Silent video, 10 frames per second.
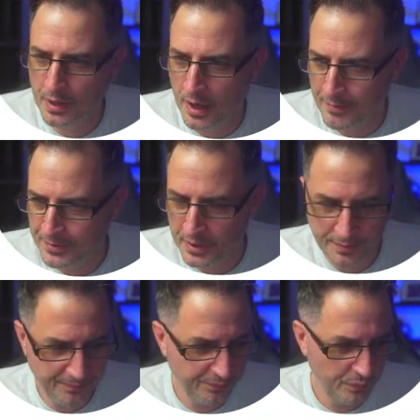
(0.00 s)
I've done.
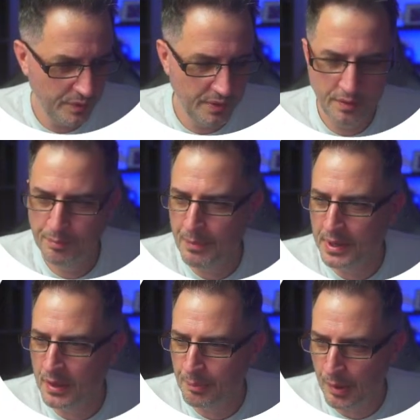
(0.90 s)

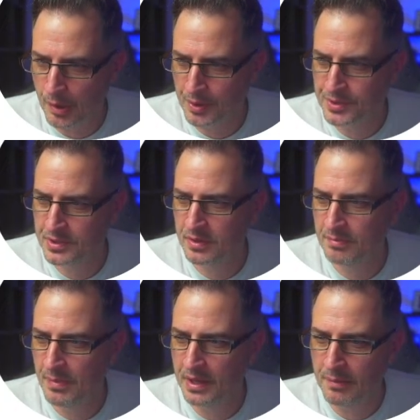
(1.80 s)
Making a box,
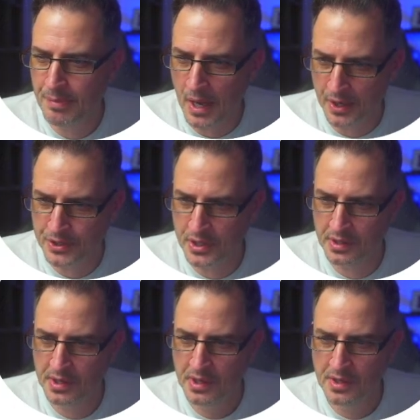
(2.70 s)
making packaging,
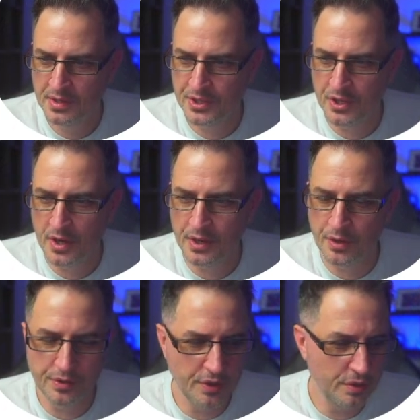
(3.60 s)
deciding
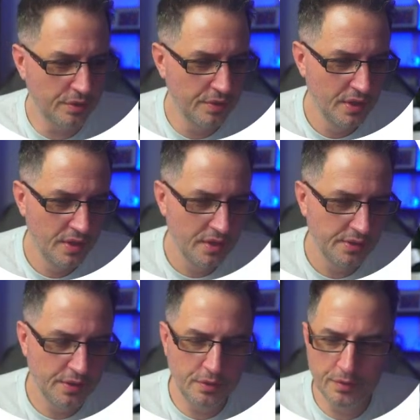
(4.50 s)
on
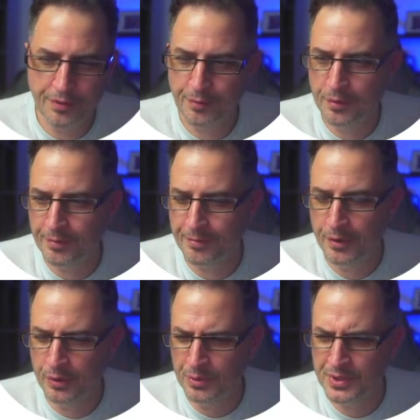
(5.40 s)
little
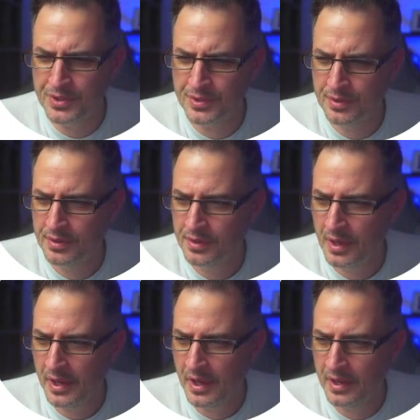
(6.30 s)
frills,
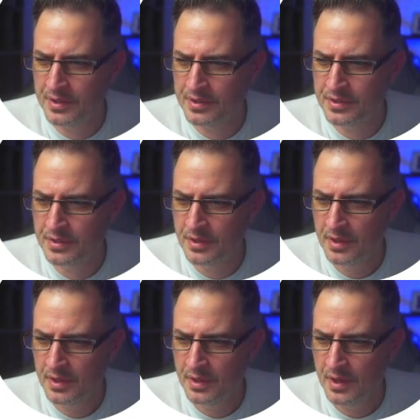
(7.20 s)
and
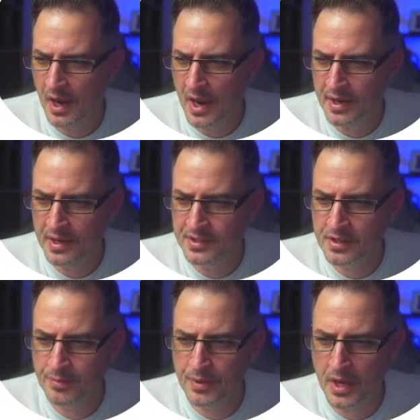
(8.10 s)
adding
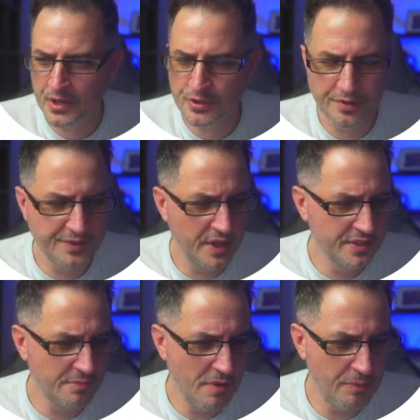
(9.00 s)
some extra things
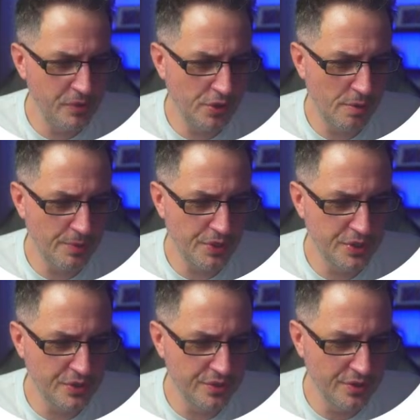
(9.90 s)
that maybe your
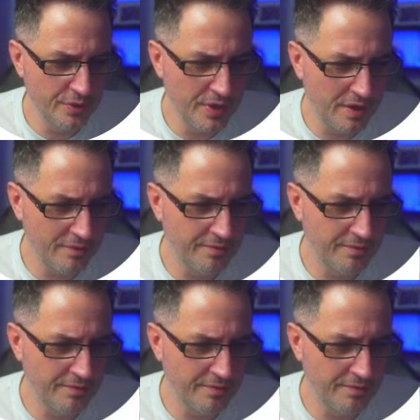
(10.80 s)
competition don't have.